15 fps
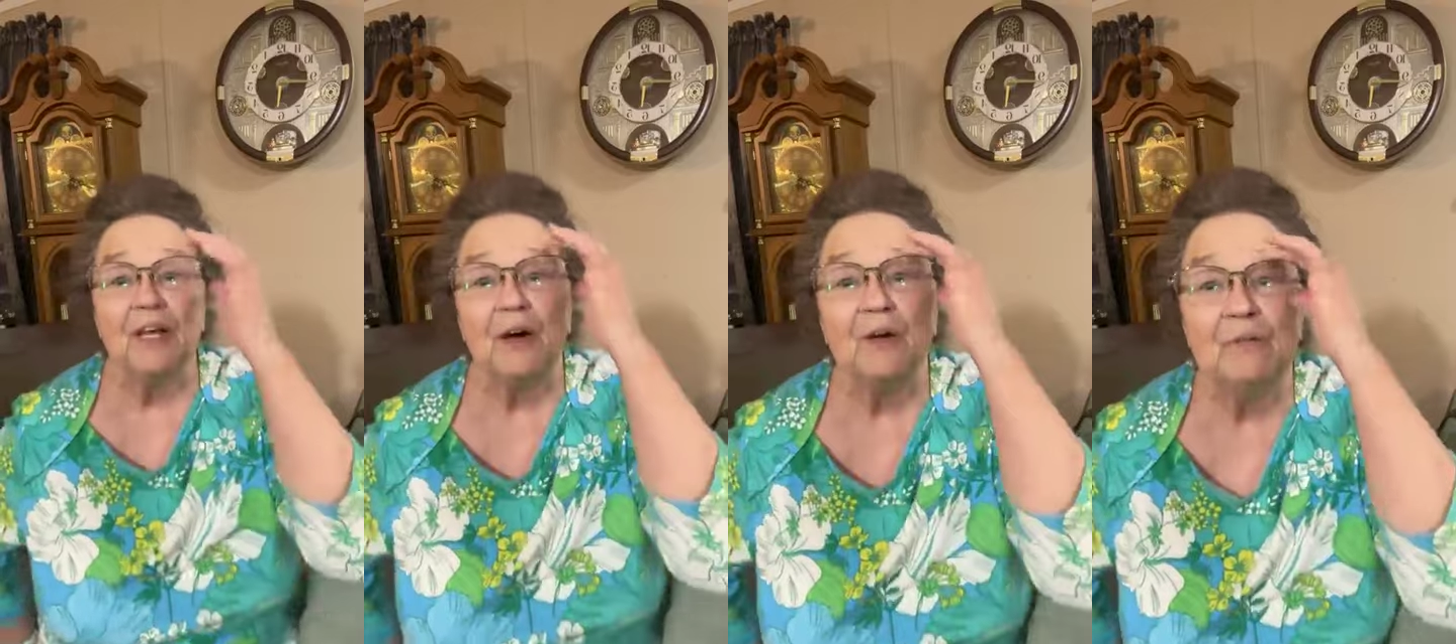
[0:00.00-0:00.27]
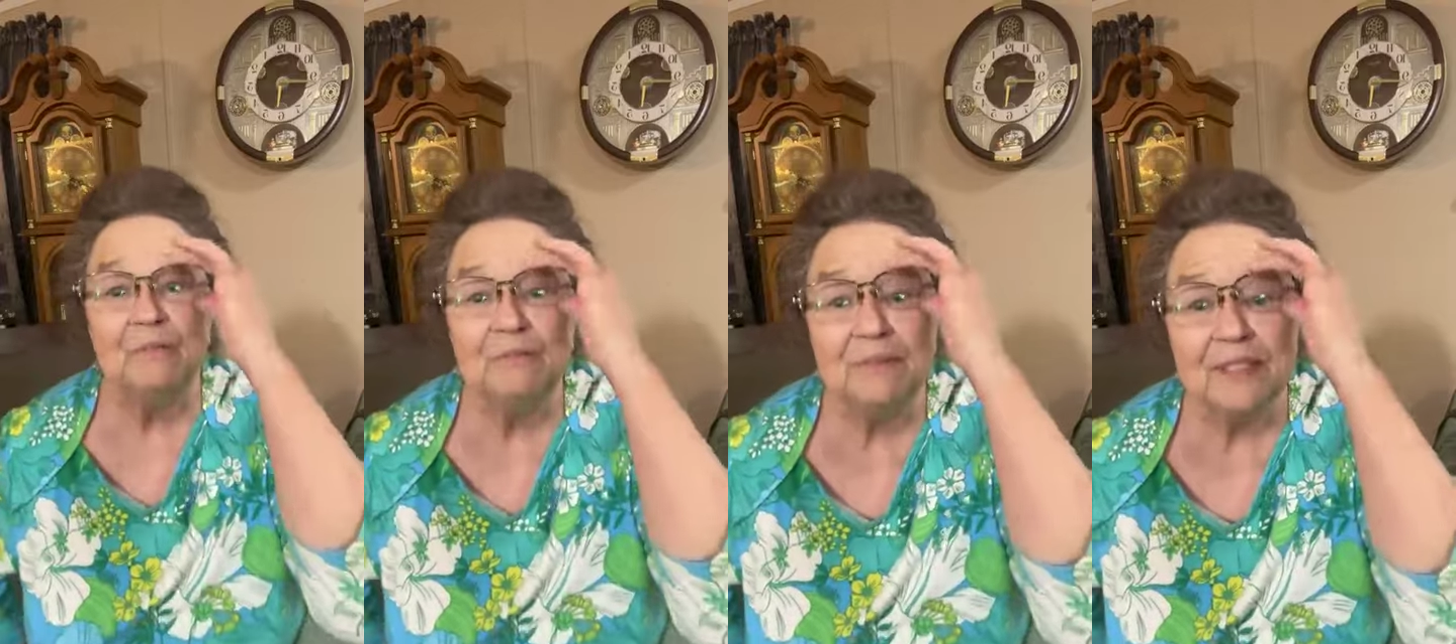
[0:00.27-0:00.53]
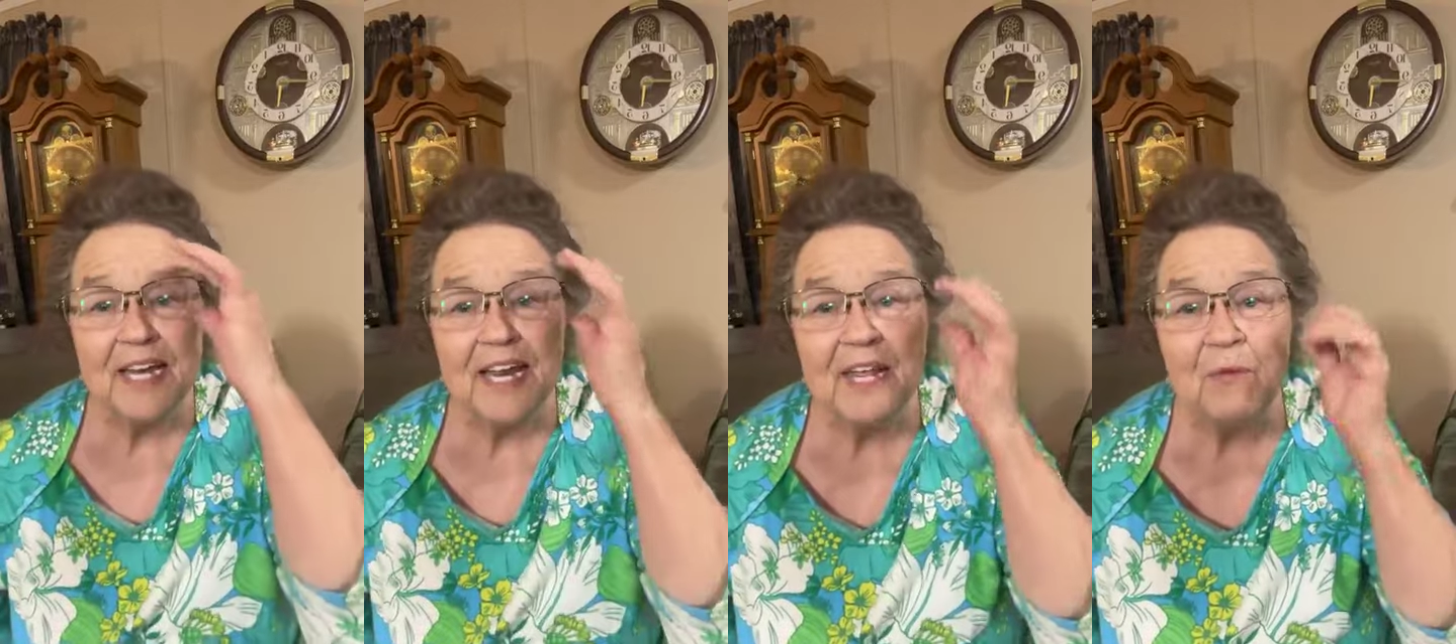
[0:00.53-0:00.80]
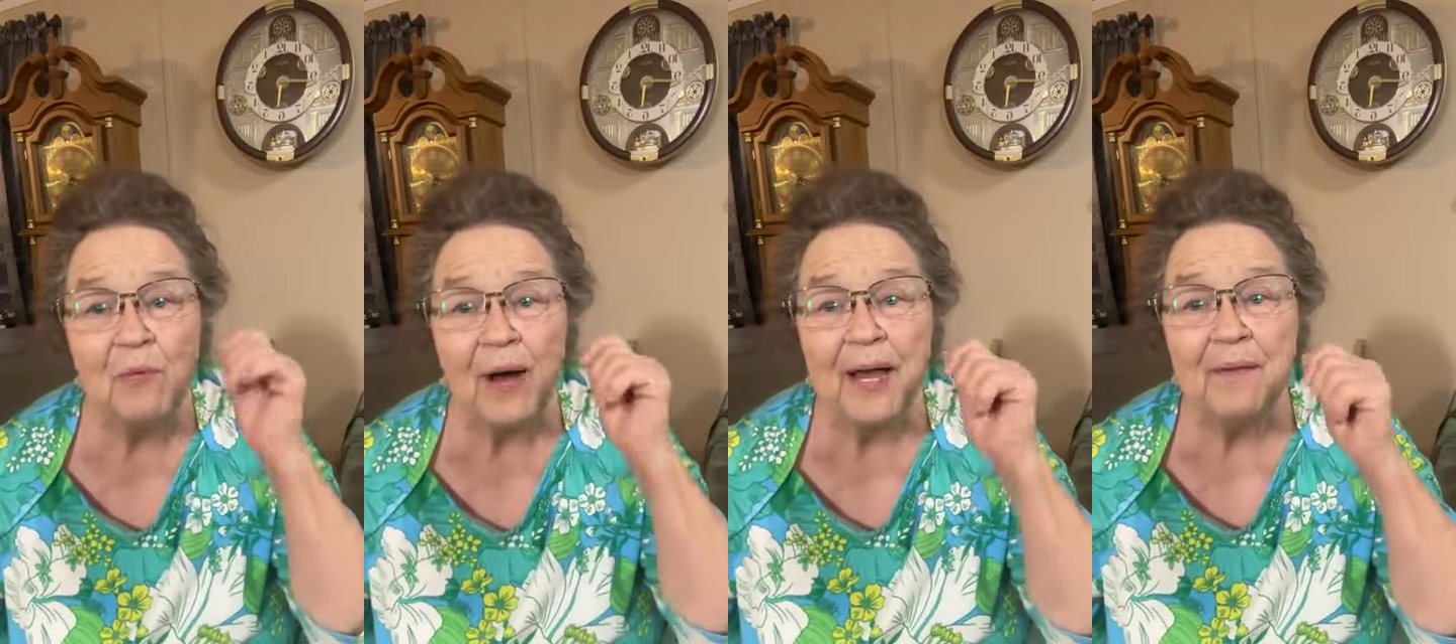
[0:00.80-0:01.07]
So
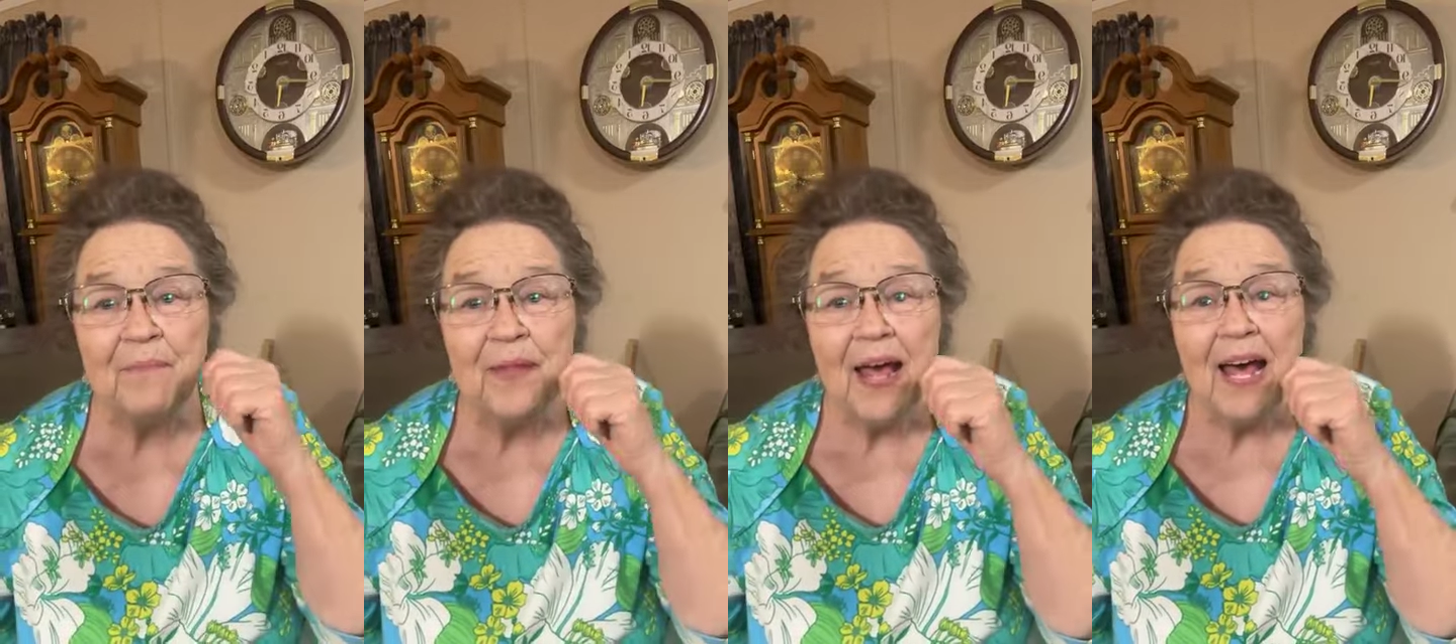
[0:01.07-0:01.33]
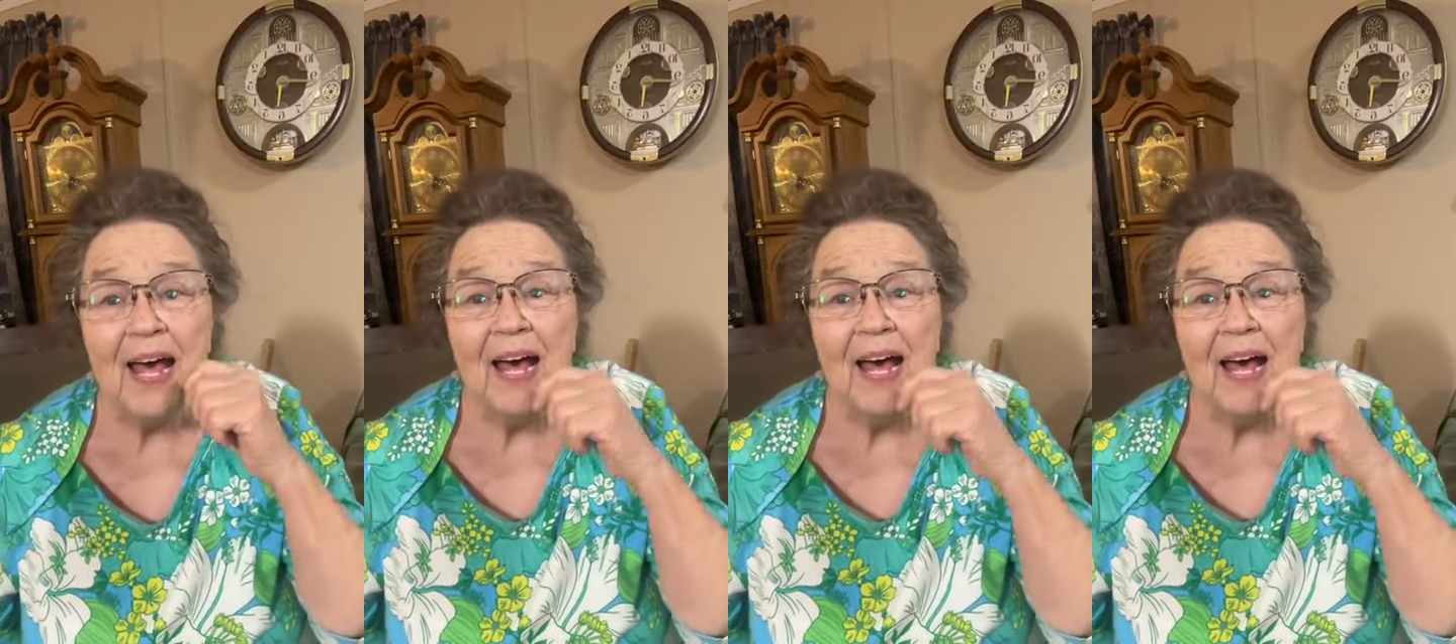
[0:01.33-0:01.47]
anyway,